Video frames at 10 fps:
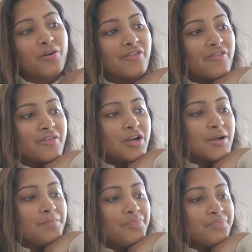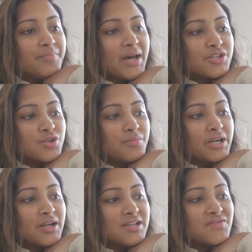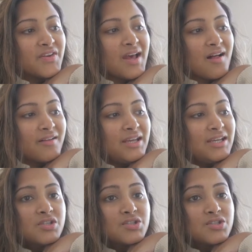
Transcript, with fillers: over for Bachelor in Paradise finale.